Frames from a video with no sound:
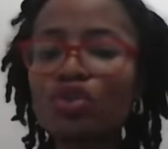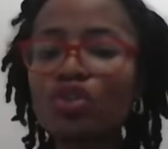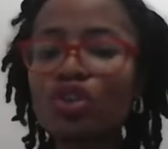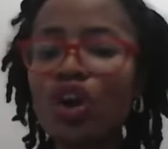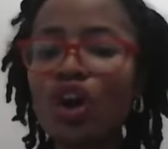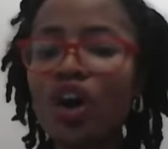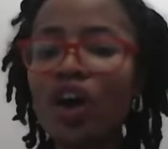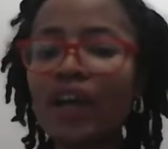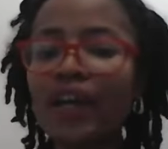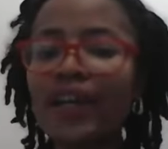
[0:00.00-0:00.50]

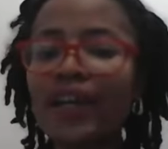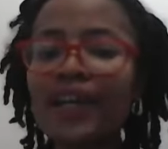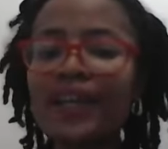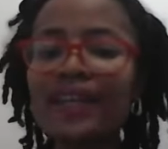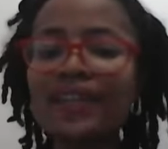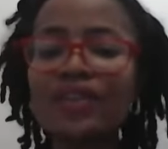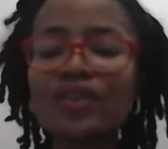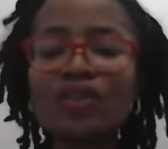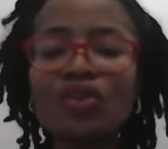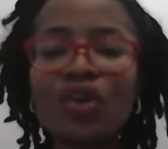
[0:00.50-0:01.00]
joy
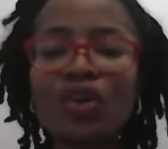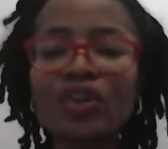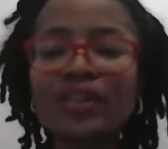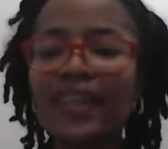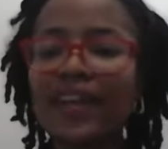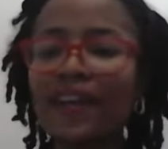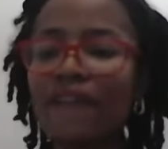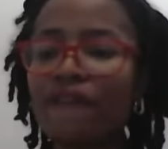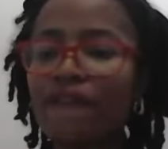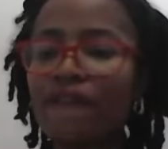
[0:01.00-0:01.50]
is
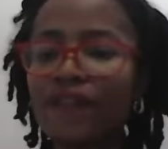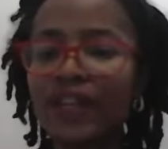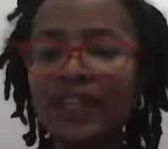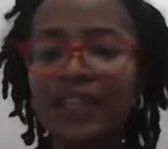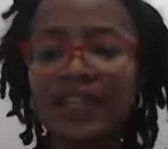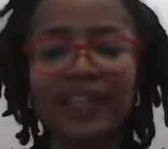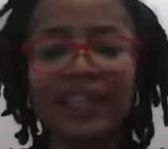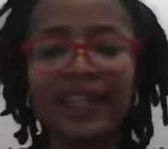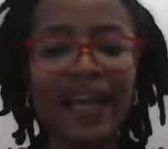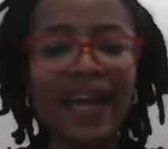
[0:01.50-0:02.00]
not a
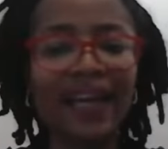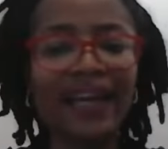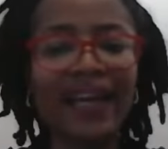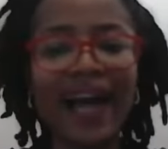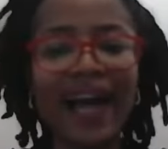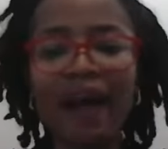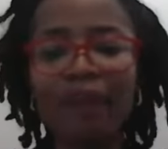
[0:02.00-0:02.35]
feeling like